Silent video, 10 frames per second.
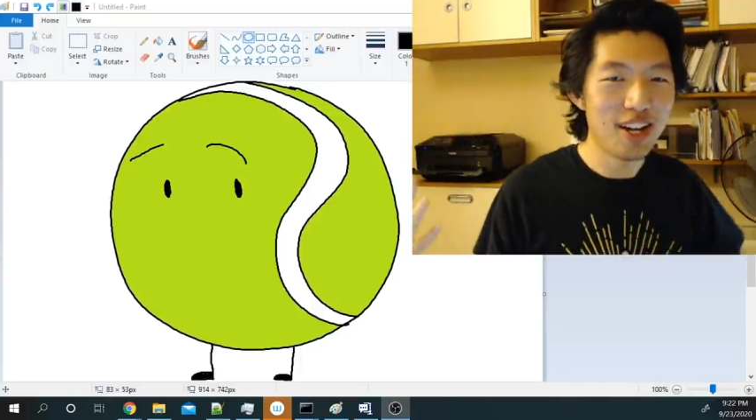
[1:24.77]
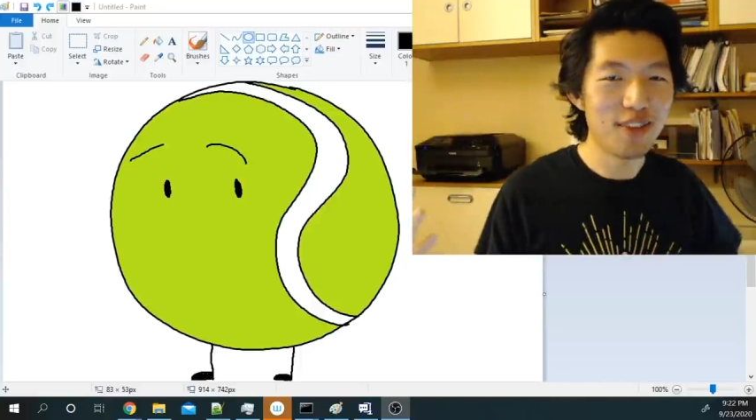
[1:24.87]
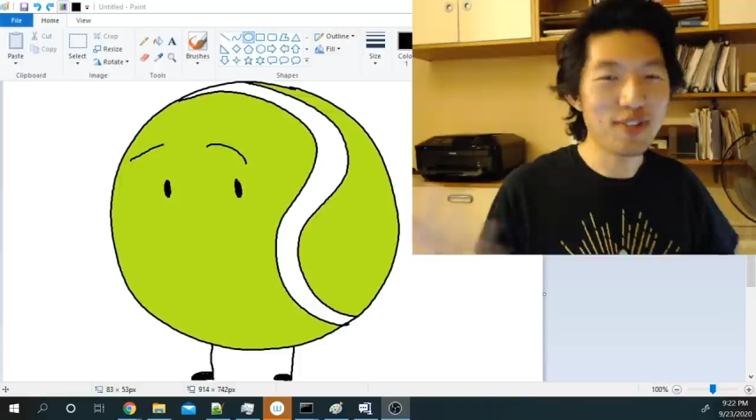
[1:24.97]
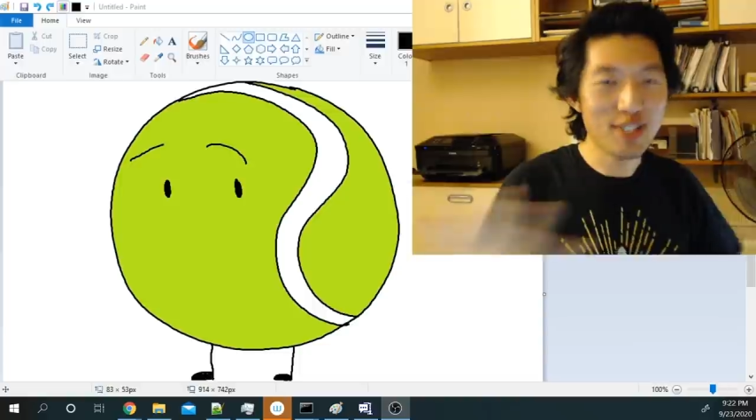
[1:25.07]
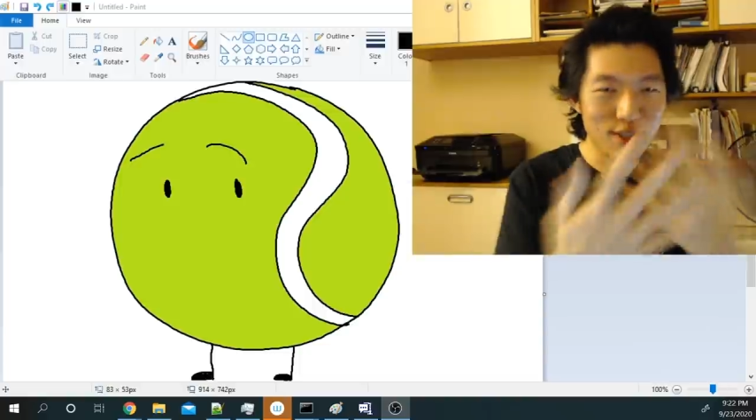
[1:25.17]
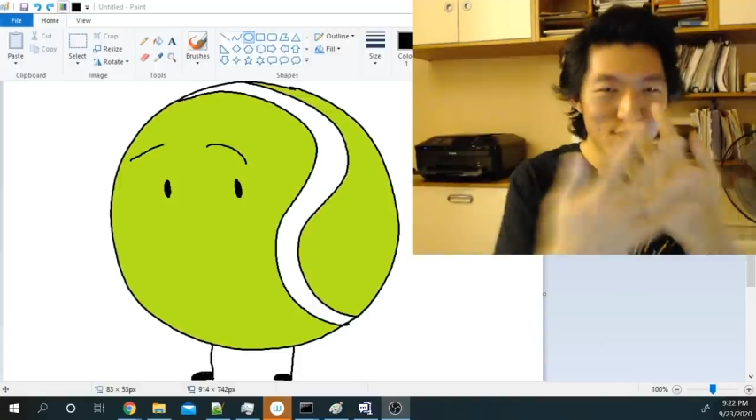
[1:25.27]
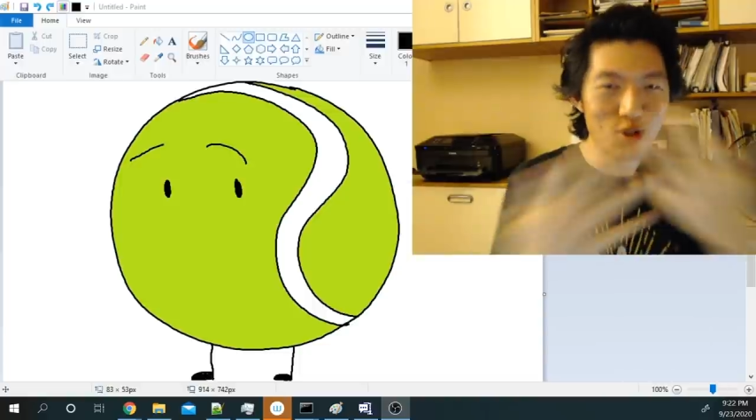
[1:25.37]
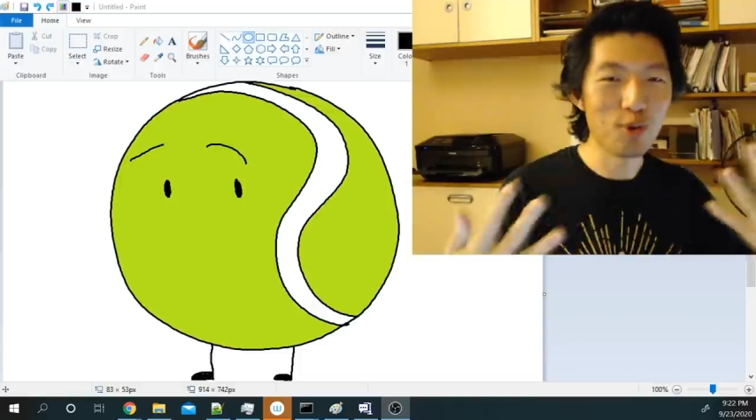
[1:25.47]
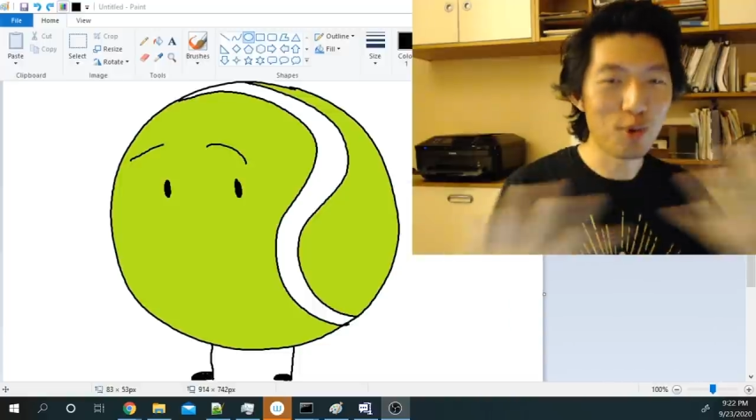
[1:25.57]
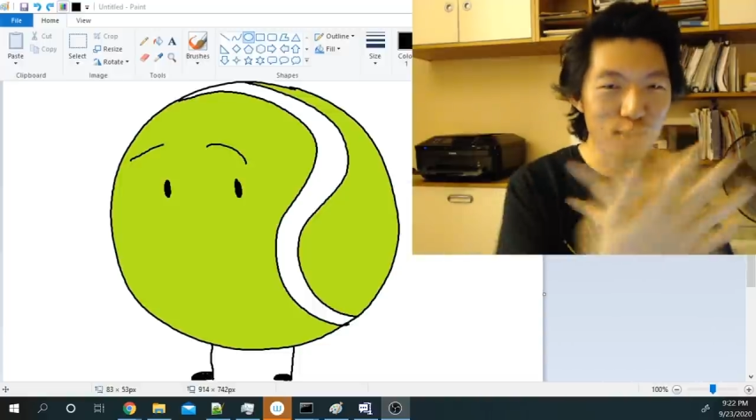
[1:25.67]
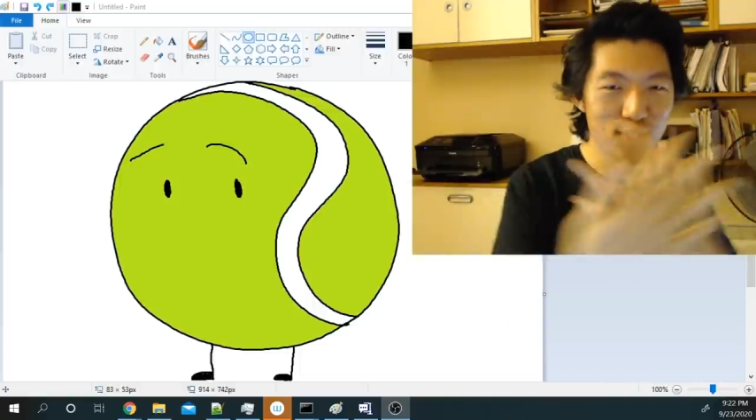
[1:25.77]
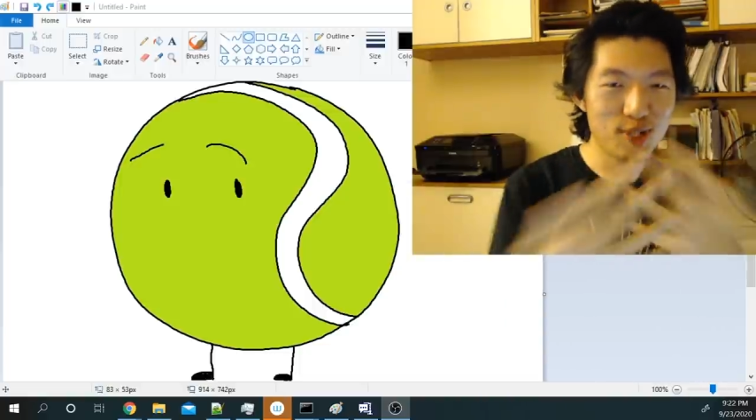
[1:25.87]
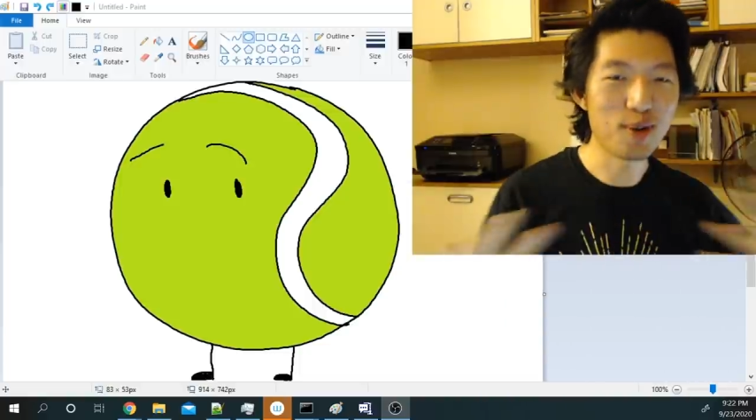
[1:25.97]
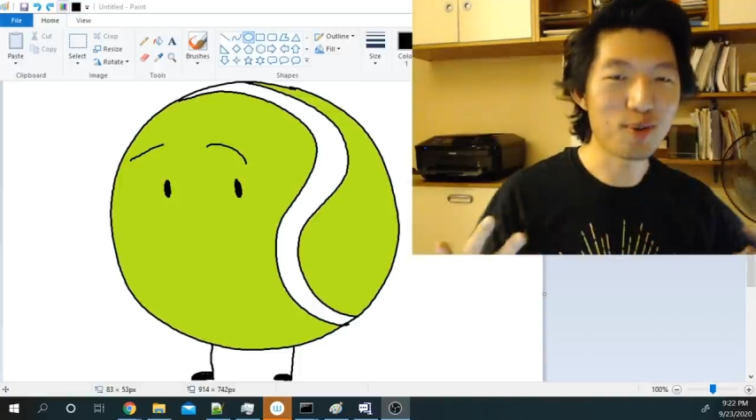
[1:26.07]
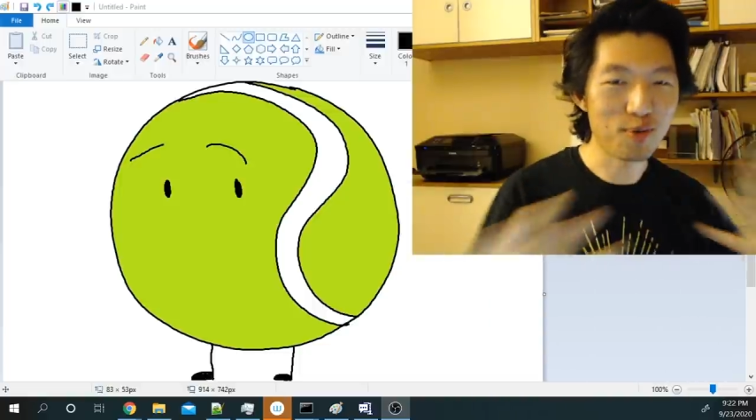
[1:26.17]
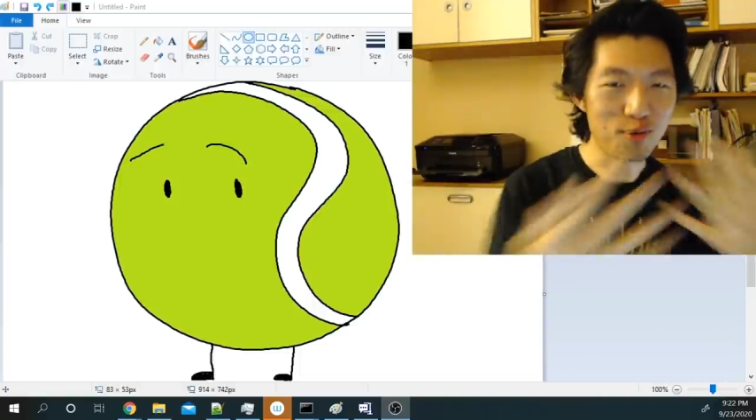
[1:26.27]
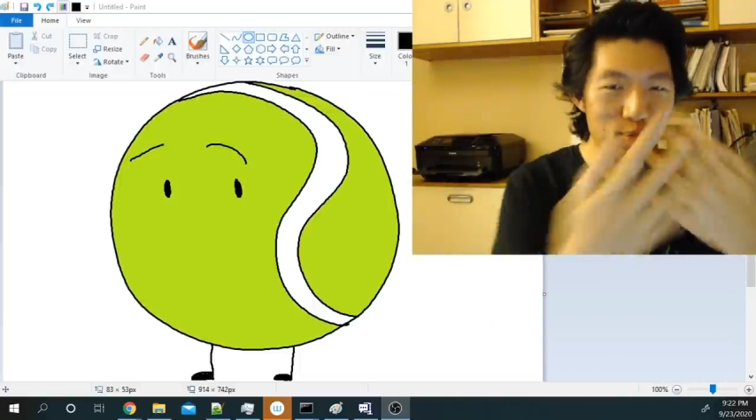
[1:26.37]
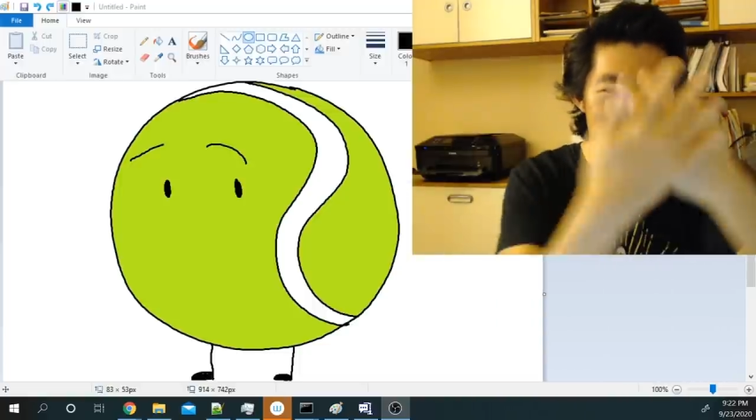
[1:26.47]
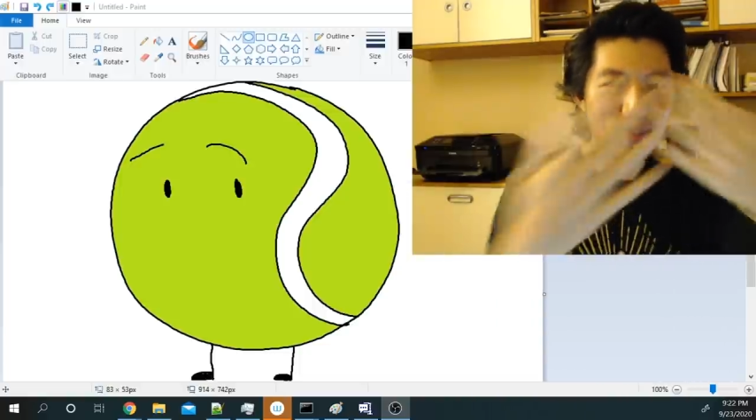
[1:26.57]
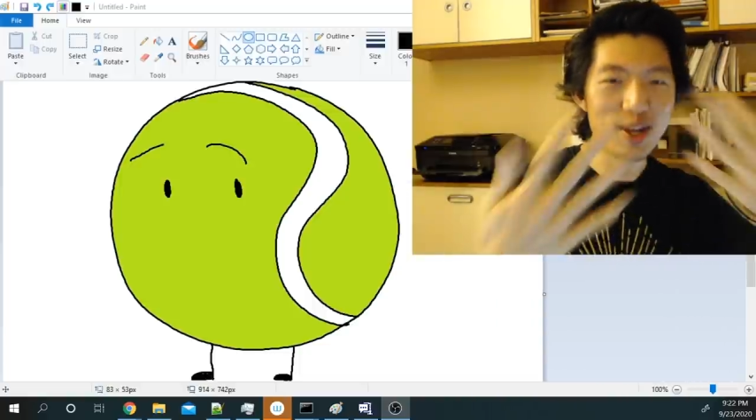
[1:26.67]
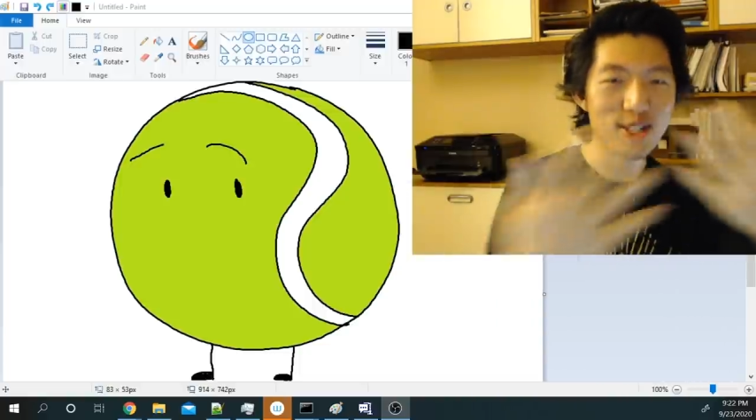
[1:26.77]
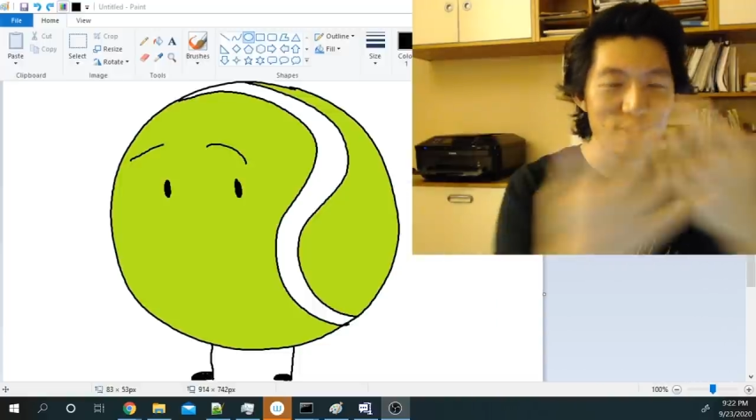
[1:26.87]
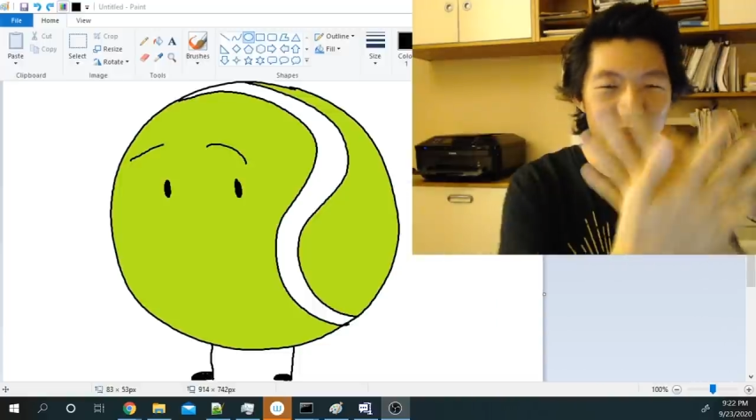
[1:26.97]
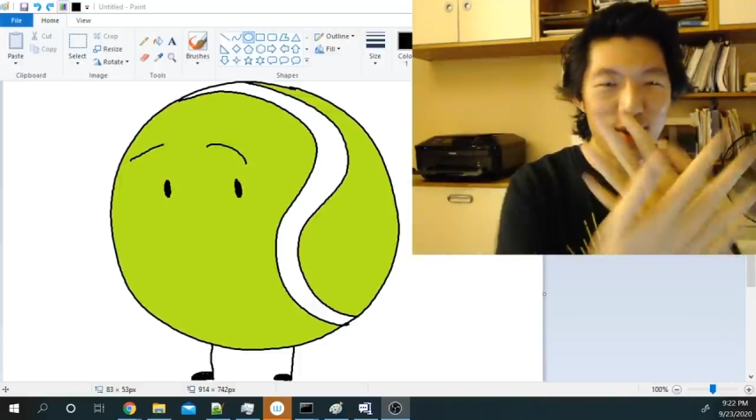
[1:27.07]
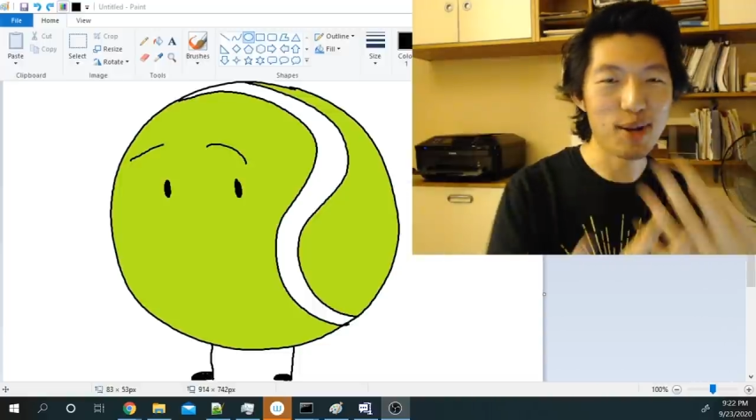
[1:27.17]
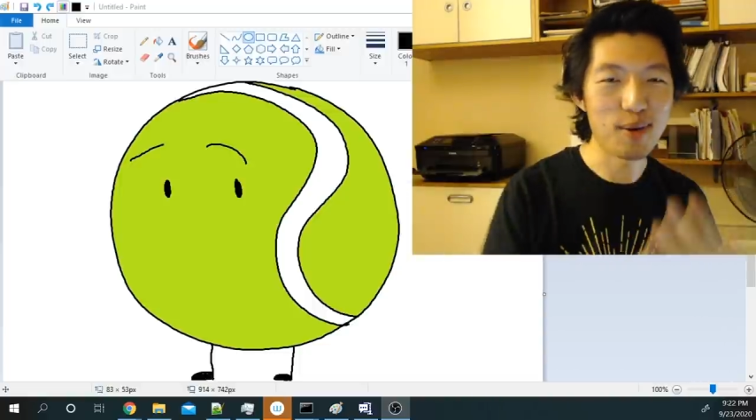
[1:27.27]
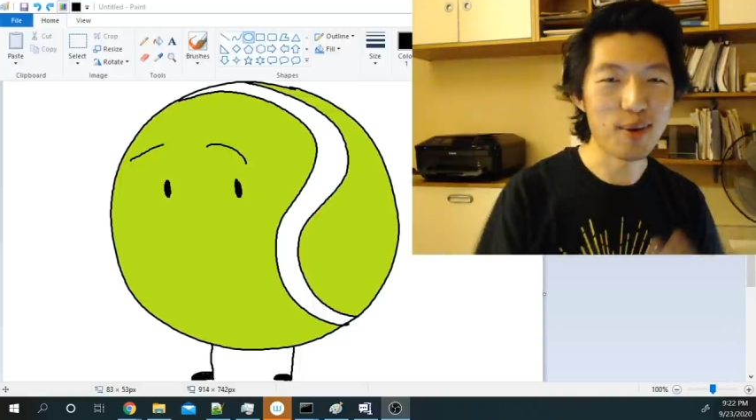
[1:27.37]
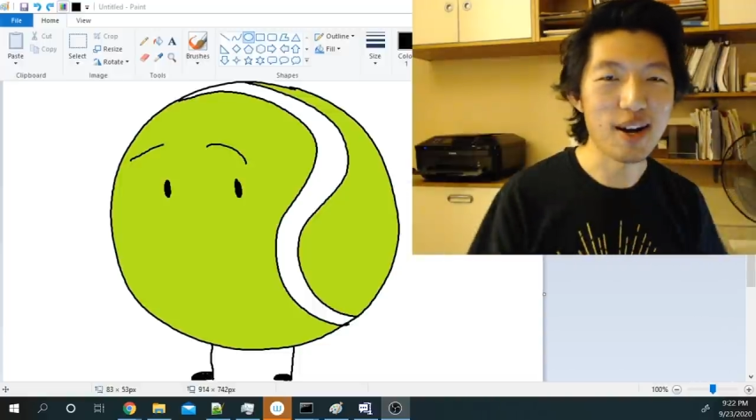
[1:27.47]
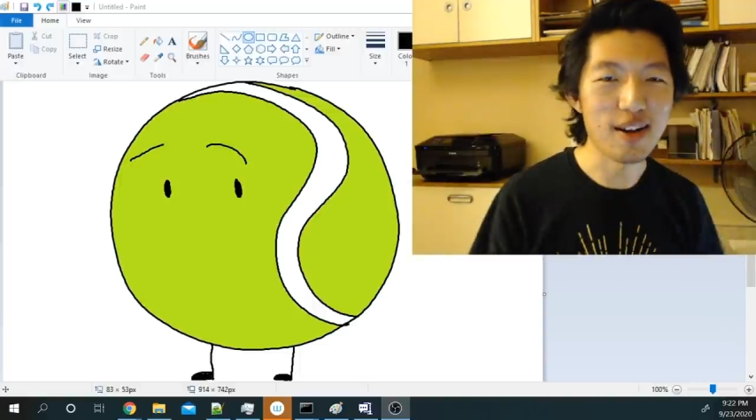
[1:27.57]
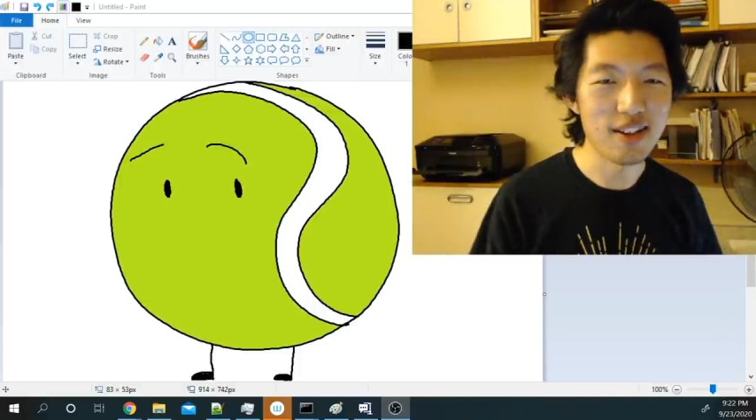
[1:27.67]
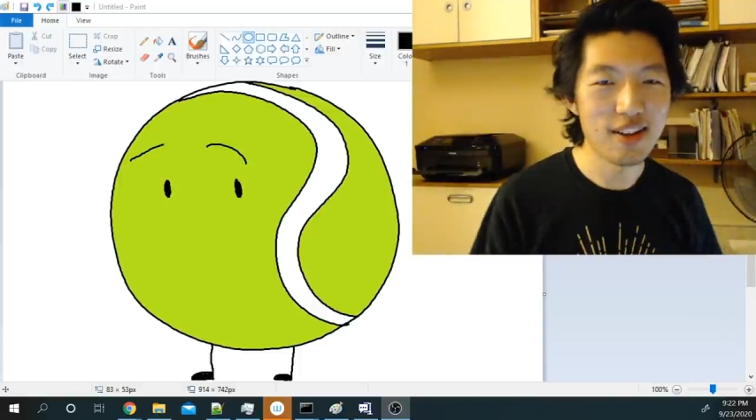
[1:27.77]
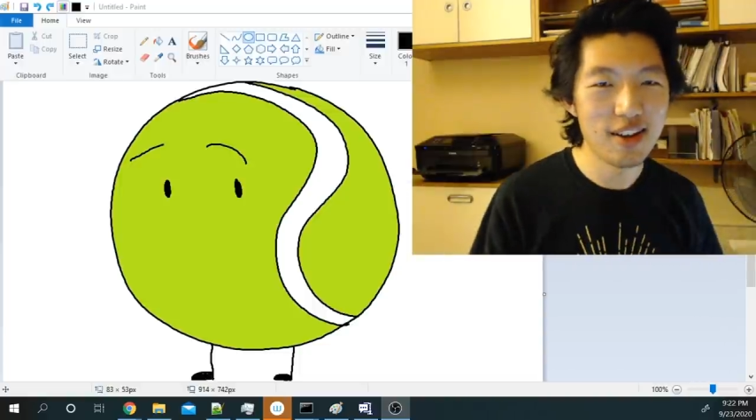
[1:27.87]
it feels like the two worlds don't really mesh very well.